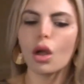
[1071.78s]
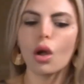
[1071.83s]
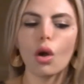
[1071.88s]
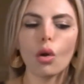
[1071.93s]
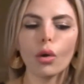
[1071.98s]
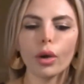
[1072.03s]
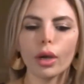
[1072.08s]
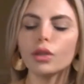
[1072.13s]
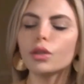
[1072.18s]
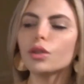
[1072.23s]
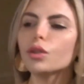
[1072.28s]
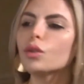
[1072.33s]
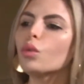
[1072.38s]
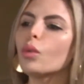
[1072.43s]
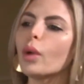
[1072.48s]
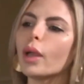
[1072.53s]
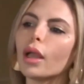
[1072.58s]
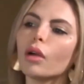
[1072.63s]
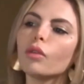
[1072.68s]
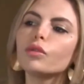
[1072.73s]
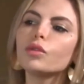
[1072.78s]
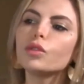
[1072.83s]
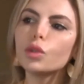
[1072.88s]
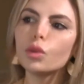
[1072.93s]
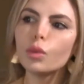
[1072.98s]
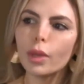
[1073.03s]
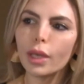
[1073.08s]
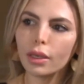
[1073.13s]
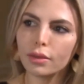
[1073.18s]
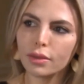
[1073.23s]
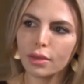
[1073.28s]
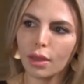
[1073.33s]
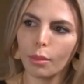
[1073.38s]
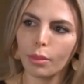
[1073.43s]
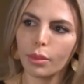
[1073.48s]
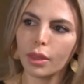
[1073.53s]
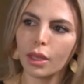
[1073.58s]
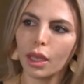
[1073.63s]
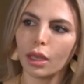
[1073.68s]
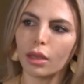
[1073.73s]
or a new way of doing
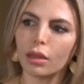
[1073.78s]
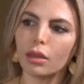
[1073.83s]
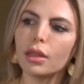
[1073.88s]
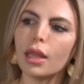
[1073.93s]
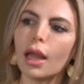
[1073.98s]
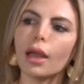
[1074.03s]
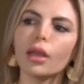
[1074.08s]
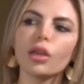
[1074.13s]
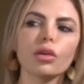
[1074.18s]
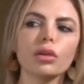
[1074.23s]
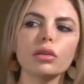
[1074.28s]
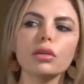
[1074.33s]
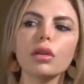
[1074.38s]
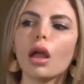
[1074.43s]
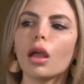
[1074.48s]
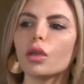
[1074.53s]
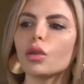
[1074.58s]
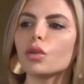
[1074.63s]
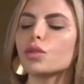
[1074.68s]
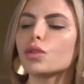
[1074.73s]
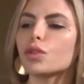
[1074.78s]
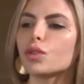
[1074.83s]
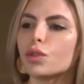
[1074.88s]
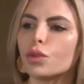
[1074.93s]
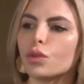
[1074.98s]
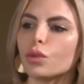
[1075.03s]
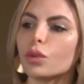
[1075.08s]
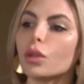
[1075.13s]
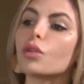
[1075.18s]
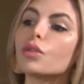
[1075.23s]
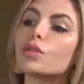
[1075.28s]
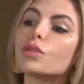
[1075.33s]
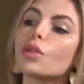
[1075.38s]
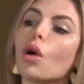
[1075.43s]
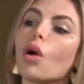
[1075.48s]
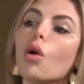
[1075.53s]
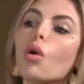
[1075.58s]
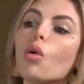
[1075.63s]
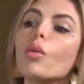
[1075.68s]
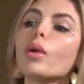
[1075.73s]
something that you're not used to, there's
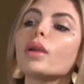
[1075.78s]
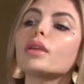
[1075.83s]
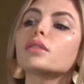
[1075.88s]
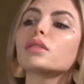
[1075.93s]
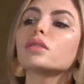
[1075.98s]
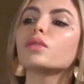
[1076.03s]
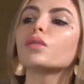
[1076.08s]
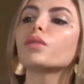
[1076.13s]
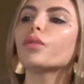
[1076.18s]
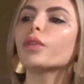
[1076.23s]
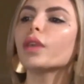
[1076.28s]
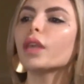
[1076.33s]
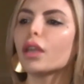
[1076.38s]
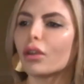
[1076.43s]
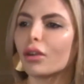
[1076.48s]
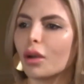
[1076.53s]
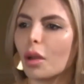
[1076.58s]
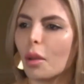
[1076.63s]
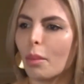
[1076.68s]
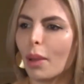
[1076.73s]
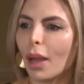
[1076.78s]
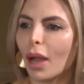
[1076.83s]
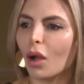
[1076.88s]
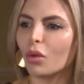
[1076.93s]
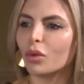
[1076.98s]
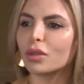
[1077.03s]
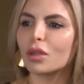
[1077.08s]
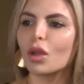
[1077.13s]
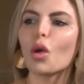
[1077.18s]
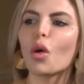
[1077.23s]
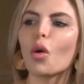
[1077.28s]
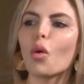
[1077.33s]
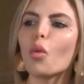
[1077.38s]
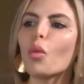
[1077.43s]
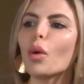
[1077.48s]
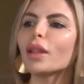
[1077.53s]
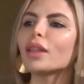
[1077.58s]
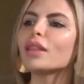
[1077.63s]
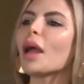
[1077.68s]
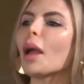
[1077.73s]
always fear about
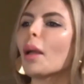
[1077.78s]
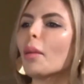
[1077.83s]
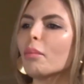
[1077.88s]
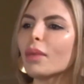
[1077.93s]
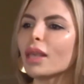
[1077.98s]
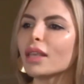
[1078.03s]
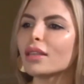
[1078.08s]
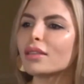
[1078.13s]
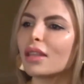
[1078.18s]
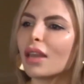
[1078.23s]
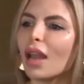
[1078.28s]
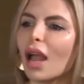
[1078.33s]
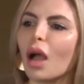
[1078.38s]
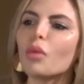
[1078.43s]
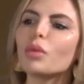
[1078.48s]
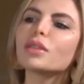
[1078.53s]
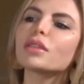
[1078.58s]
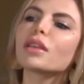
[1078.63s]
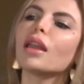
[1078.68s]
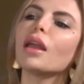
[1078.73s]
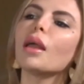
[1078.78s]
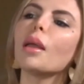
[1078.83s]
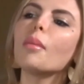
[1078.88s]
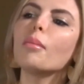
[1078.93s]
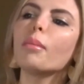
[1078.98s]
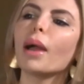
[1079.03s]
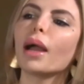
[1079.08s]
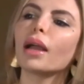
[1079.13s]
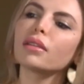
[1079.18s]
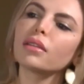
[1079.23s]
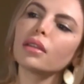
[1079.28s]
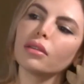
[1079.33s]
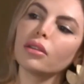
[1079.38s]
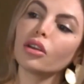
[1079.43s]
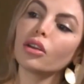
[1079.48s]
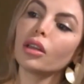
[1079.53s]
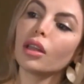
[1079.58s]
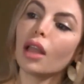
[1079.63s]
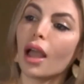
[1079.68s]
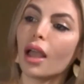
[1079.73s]
what that means and how it's going to impact
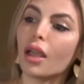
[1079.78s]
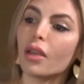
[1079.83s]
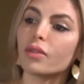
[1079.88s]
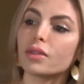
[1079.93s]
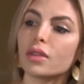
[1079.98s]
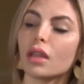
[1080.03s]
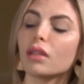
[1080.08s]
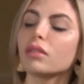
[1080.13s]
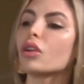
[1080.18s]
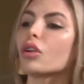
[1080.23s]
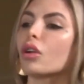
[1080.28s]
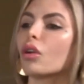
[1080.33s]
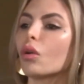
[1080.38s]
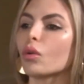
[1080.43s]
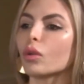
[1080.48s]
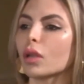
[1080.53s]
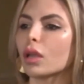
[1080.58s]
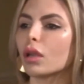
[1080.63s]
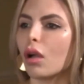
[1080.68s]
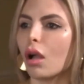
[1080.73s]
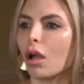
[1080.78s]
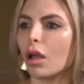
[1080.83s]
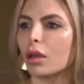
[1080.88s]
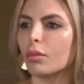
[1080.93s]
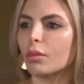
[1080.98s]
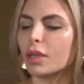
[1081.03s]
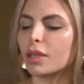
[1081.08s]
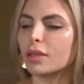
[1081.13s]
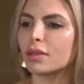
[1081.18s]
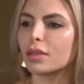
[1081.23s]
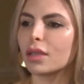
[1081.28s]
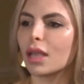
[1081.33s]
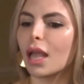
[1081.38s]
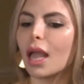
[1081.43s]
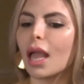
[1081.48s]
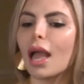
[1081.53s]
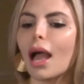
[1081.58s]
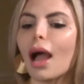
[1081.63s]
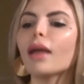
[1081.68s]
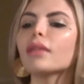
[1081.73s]
their lives and their own economies.
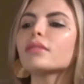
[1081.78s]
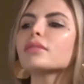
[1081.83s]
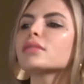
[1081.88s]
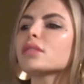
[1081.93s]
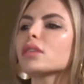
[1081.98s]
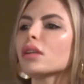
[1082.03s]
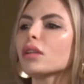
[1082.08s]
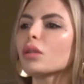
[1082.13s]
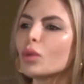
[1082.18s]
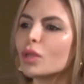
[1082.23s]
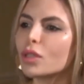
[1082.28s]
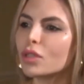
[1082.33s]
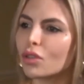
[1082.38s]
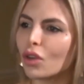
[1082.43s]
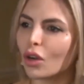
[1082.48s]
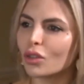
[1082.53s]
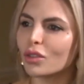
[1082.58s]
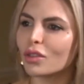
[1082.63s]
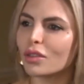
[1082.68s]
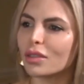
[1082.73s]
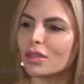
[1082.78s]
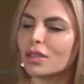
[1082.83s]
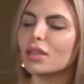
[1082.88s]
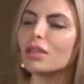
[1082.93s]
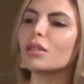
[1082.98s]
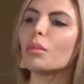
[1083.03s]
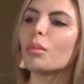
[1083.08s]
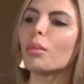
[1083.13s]
Until we start to see the